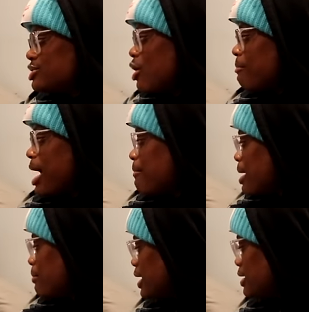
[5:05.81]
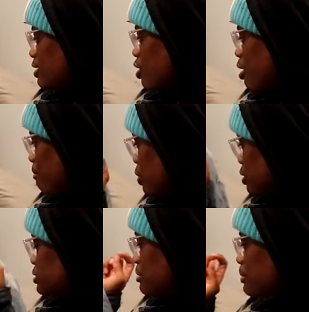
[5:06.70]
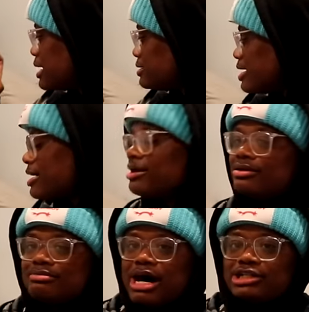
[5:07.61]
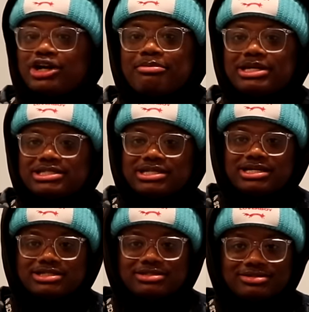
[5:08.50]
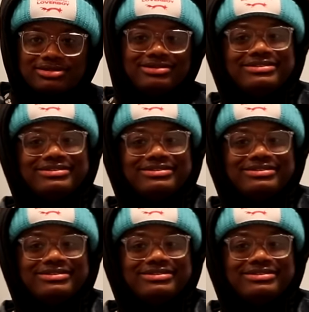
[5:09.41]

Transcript: And don't mind my blanket all balled up like that. Mind y'all business.